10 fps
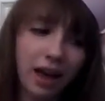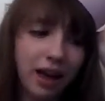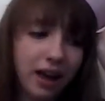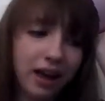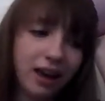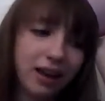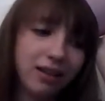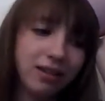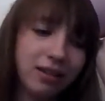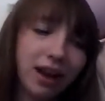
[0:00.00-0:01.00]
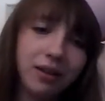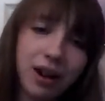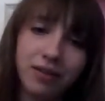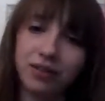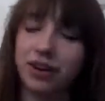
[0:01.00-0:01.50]
and I don't
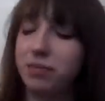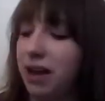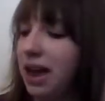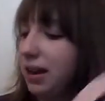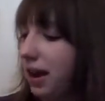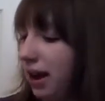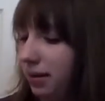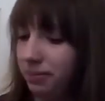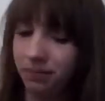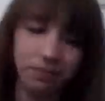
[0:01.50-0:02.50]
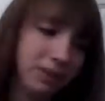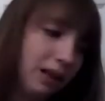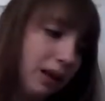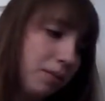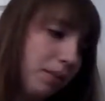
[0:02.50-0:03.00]
have the room yet.
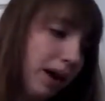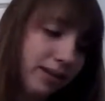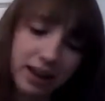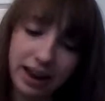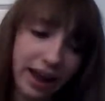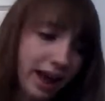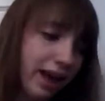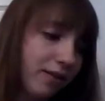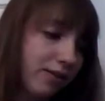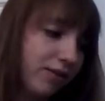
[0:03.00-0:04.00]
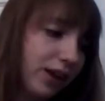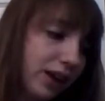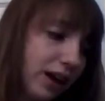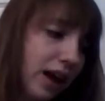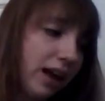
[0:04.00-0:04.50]
But I have
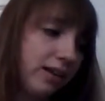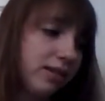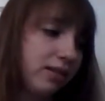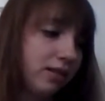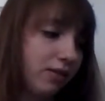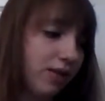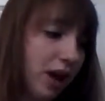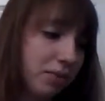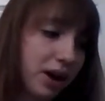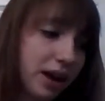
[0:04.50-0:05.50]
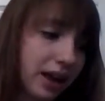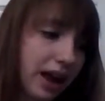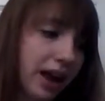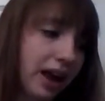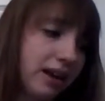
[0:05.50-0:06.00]
cut the fabric
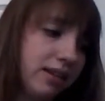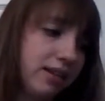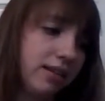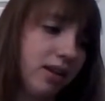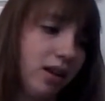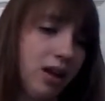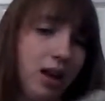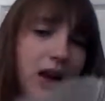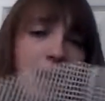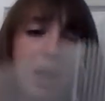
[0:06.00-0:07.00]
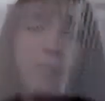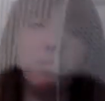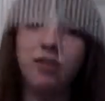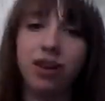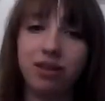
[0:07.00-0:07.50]
and
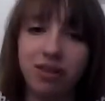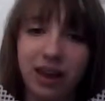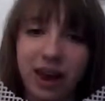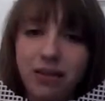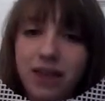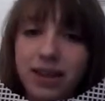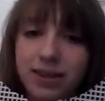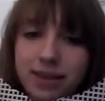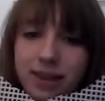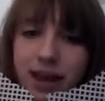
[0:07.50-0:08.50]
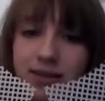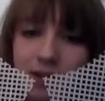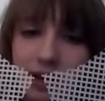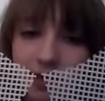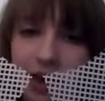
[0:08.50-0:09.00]
fixed the canvas. As
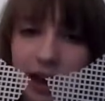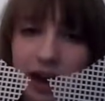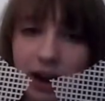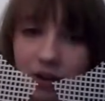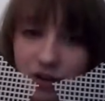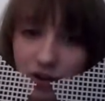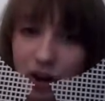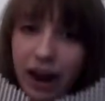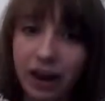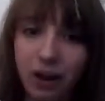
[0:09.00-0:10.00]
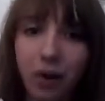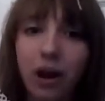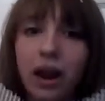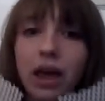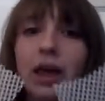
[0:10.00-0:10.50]
you can see, I cut out a
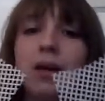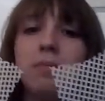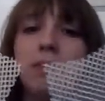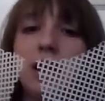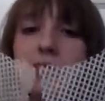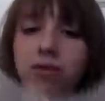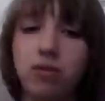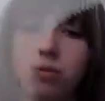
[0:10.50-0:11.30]
triangle because